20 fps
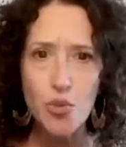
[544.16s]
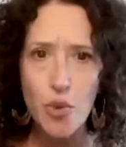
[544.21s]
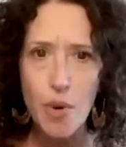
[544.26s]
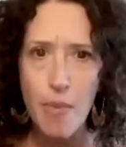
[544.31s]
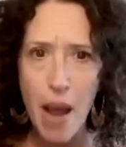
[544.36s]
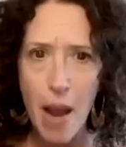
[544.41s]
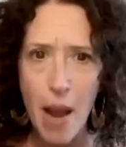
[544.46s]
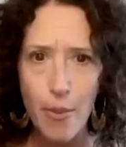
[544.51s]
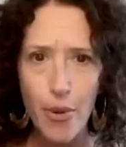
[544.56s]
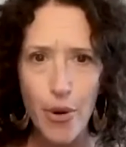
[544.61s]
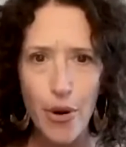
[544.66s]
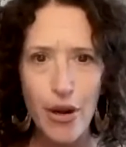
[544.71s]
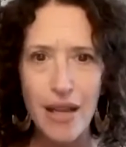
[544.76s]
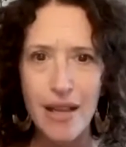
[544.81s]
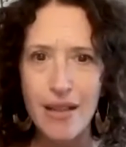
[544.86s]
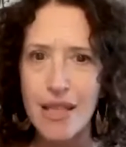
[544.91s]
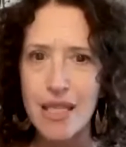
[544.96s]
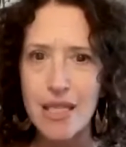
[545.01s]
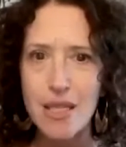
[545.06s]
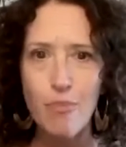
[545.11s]
remember
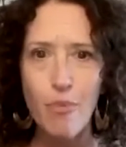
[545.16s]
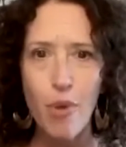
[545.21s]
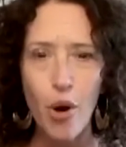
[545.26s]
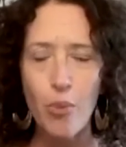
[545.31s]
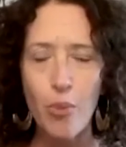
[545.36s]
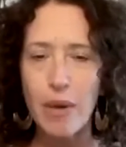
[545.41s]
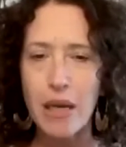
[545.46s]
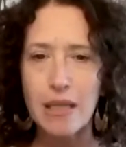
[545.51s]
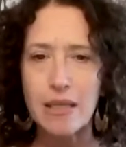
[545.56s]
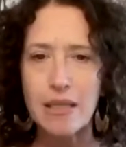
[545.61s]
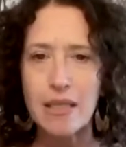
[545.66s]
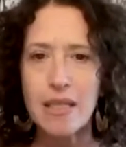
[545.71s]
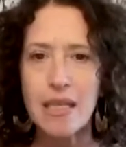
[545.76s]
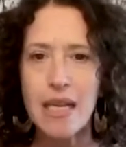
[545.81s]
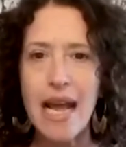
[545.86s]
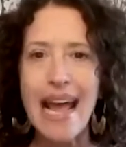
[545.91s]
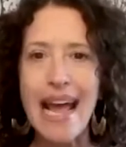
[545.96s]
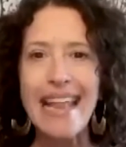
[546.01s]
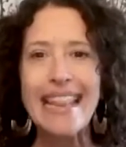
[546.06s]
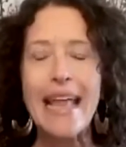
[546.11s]
in this moment
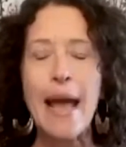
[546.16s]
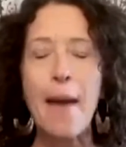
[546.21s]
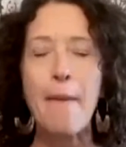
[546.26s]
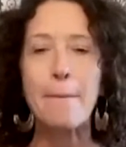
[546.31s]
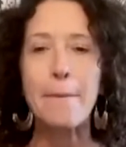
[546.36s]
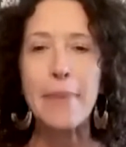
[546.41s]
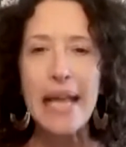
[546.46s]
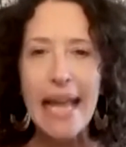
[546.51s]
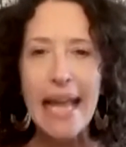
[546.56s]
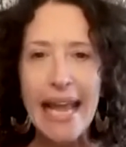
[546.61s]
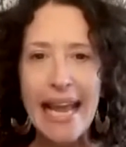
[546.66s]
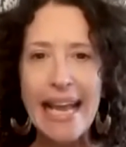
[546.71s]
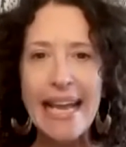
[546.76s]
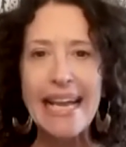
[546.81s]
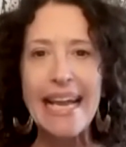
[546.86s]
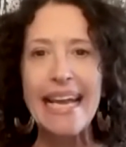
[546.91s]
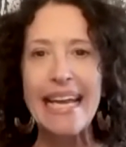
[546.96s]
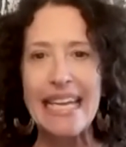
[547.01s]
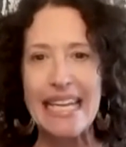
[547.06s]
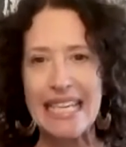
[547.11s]
that
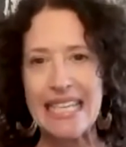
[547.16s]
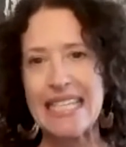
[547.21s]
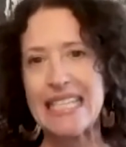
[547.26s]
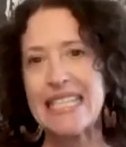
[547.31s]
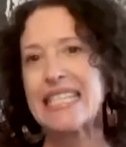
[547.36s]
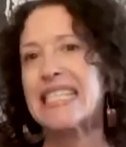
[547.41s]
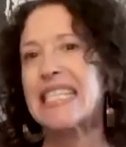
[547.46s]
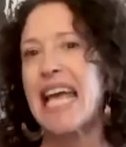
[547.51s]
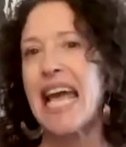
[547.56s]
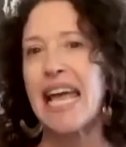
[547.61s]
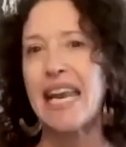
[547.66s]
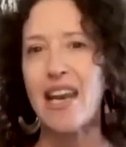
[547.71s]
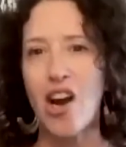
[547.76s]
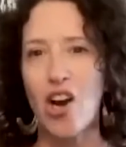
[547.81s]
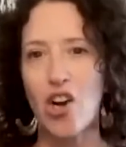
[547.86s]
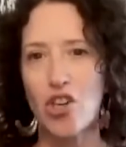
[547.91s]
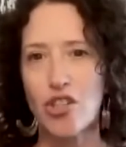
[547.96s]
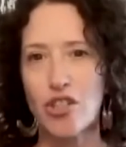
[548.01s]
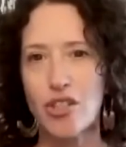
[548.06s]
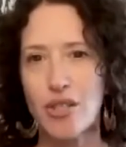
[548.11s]
being is an
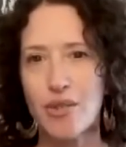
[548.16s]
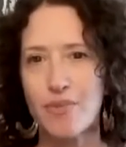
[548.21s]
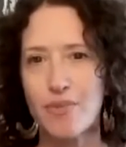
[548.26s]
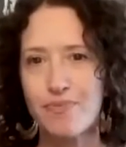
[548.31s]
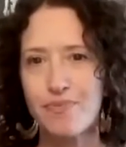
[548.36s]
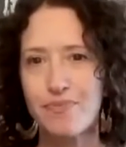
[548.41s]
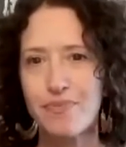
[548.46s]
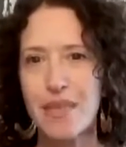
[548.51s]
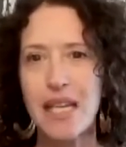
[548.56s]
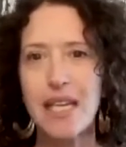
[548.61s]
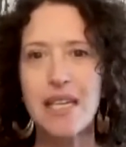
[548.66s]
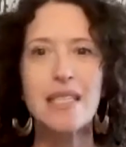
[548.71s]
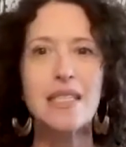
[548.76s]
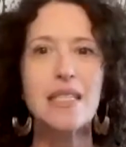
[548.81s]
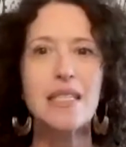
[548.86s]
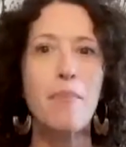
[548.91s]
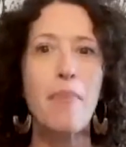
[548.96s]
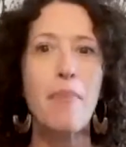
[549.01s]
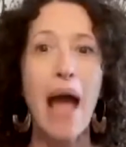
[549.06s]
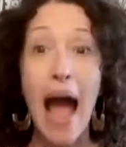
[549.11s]
art. It is
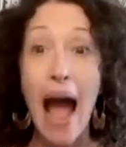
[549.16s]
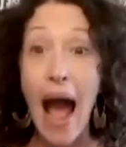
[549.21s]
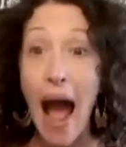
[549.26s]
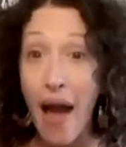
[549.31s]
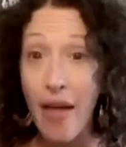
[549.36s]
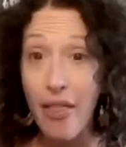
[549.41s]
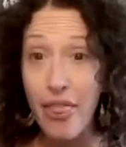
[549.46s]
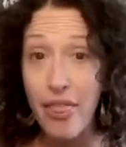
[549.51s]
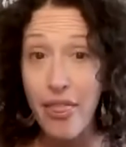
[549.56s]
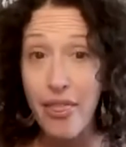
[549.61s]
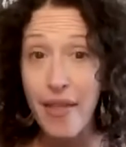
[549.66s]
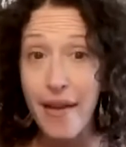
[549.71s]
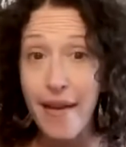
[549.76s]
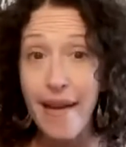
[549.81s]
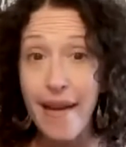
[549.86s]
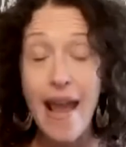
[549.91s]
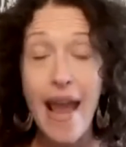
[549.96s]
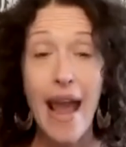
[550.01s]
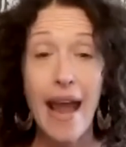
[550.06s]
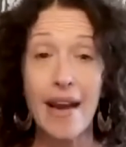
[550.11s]
a path,
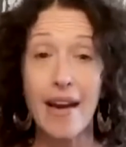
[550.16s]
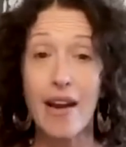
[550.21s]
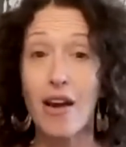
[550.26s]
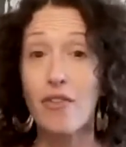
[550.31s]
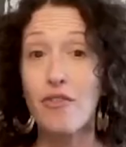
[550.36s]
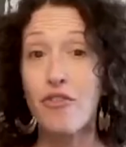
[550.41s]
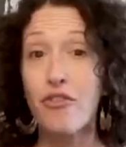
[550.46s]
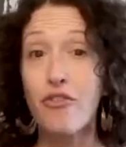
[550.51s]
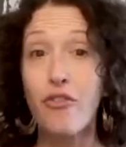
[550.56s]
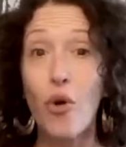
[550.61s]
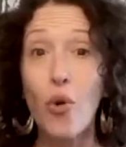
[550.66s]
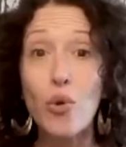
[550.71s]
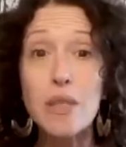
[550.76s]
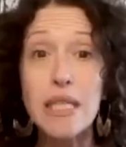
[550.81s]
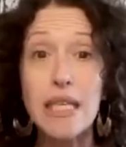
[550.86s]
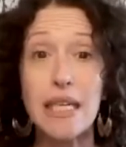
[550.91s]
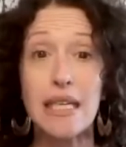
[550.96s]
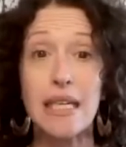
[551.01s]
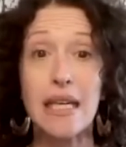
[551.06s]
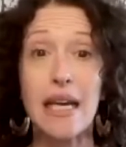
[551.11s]
an
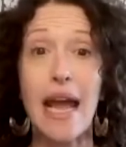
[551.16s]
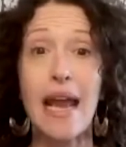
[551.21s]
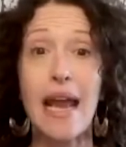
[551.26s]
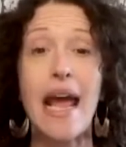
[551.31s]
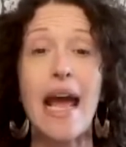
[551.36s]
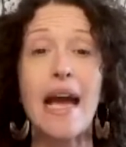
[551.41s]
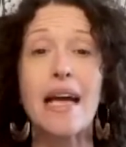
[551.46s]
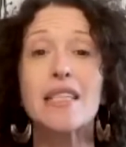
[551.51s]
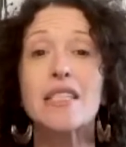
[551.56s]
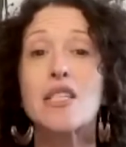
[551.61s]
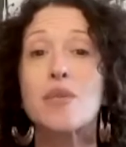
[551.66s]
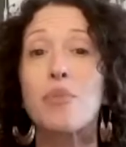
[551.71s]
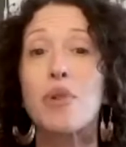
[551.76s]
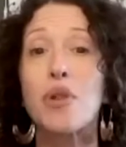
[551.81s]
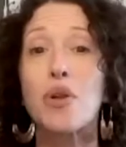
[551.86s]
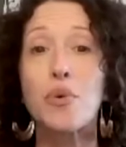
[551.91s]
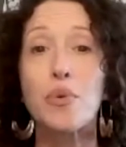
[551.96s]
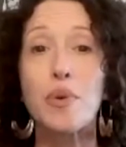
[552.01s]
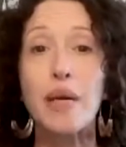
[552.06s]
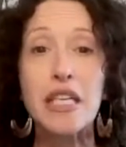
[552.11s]
unfolding, an
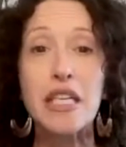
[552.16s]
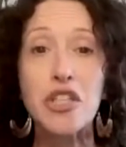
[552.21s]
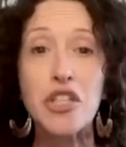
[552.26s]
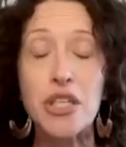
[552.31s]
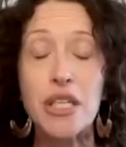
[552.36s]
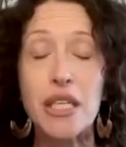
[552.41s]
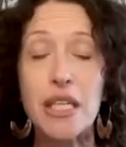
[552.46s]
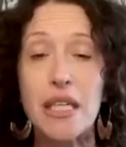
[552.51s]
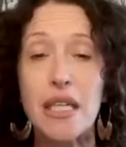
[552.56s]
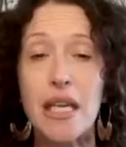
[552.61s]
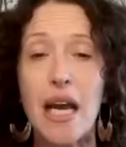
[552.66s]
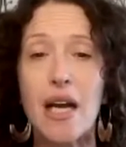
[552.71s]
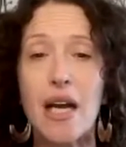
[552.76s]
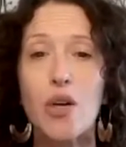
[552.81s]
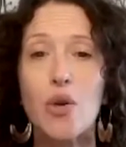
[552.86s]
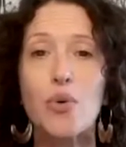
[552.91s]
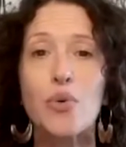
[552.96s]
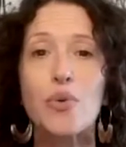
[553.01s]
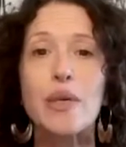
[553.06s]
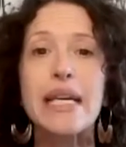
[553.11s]
exploration, a
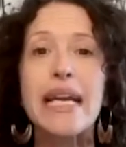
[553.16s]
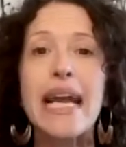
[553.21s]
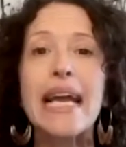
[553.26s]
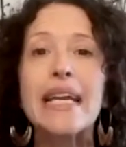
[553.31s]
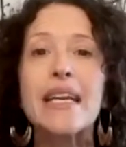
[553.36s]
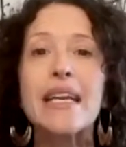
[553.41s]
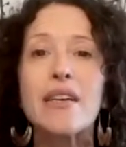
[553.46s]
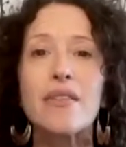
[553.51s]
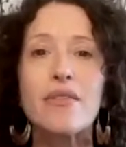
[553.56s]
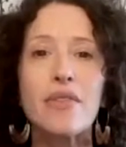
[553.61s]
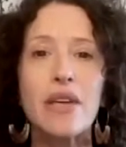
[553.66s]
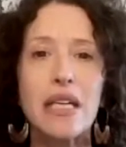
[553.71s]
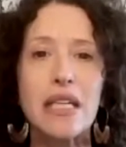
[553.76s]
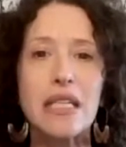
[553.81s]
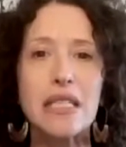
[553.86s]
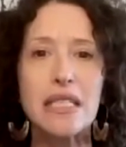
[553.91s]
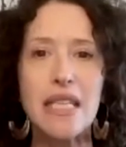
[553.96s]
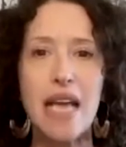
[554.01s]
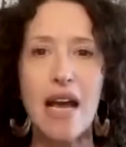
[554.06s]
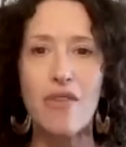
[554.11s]
creative
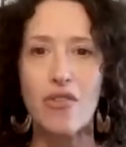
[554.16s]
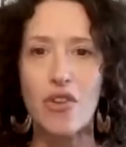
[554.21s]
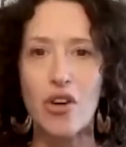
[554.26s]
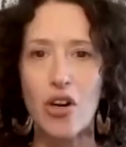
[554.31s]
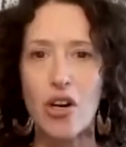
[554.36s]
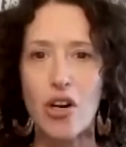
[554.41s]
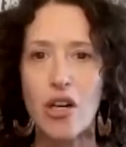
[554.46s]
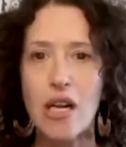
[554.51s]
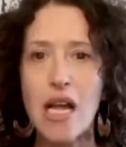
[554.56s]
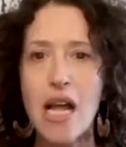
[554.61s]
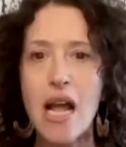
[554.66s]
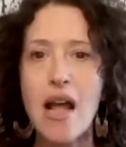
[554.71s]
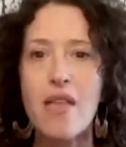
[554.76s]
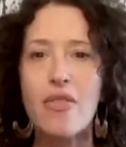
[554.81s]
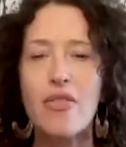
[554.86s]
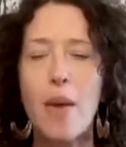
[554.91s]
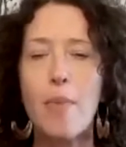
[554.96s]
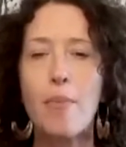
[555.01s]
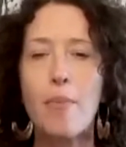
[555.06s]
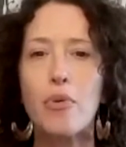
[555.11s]
endeavor
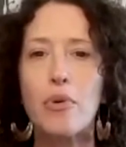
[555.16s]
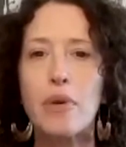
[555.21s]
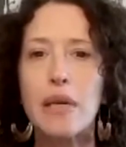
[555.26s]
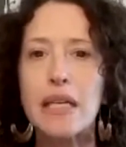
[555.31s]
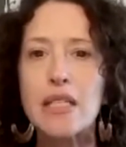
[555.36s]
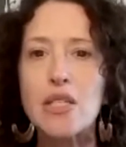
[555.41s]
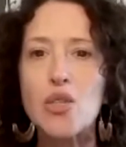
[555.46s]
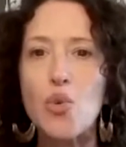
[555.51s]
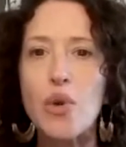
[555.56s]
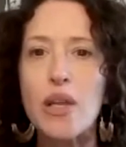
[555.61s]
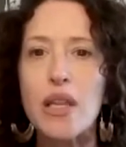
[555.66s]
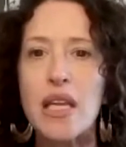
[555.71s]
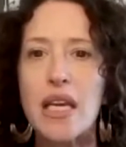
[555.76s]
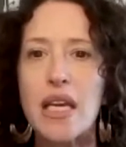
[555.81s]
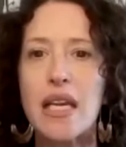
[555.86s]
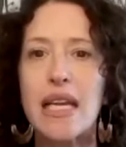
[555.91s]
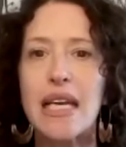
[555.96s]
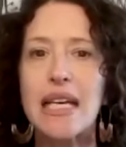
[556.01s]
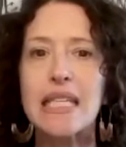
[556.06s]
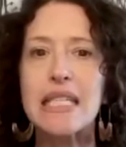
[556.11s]
that brings with
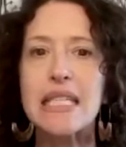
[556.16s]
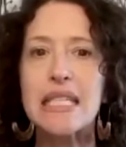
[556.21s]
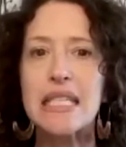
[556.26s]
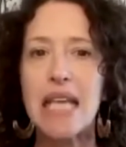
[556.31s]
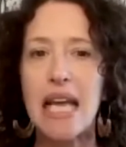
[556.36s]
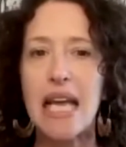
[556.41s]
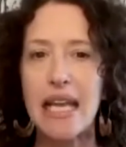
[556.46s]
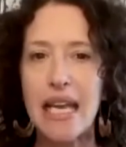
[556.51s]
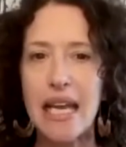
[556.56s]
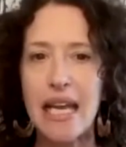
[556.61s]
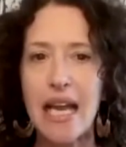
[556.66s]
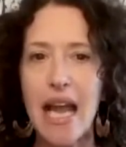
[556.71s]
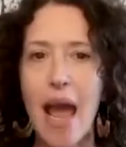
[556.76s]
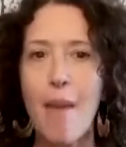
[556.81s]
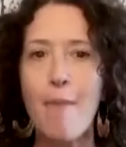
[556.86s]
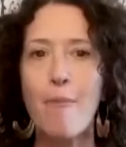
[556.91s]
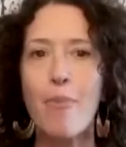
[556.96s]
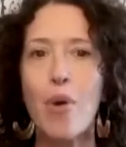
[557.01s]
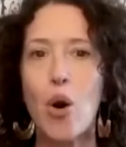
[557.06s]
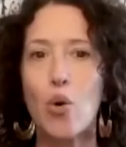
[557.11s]
it exciting
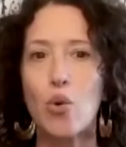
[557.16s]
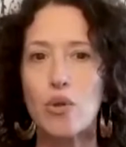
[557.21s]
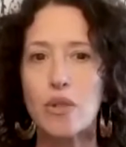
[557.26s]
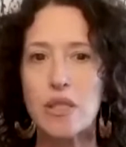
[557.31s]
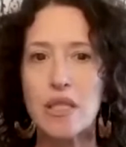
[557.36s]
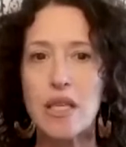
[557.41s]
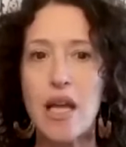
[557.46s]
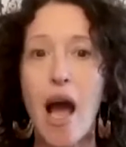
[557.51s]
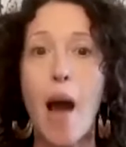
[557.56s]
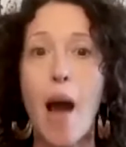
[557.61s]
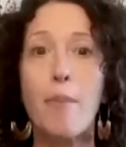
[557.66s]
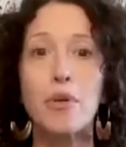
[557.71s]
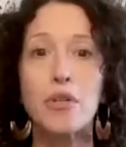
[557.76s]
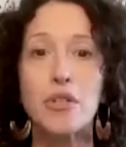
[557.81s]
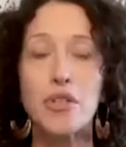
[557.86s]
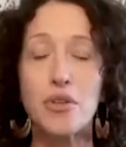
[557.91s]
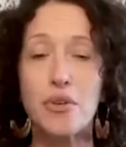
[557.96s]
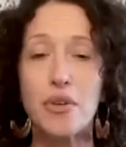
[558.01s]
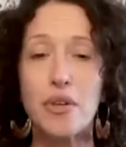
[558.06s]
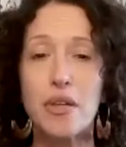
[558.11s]
and potent
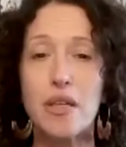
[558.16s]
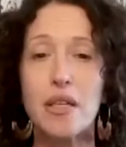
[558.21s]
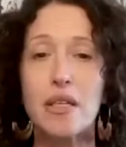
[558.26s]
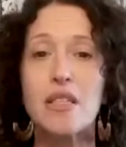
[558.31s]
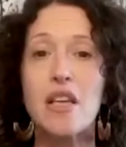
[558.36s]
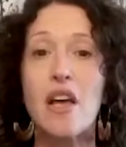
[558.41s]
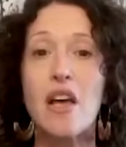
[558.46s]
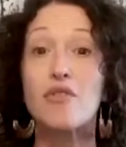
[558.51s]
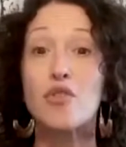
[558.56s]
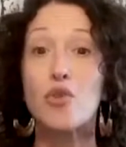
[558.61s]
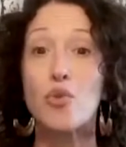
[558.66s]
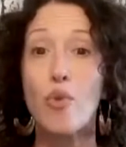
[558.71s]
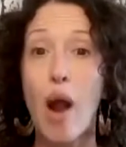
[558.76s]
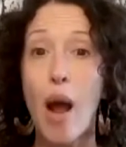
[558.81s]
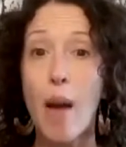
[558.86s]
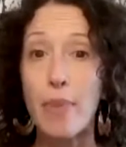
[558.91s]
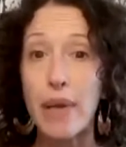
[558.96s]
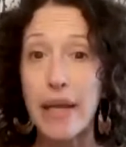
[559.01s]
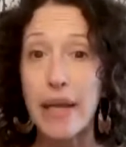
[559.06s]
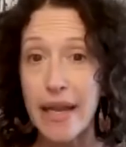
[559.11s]
opportunities of
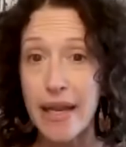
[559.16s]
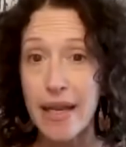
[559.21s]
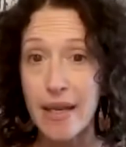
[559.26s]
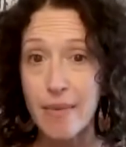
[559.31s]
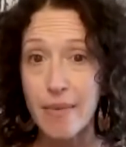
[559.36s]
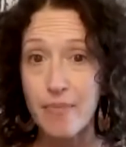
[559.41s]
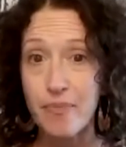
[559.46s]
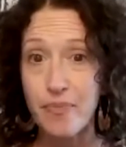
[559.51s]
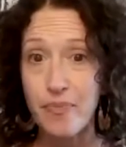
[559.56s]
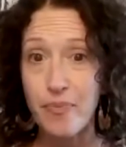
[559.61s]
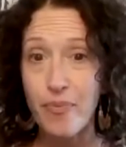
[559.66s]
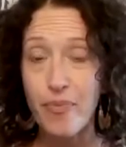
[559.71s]
dropping in,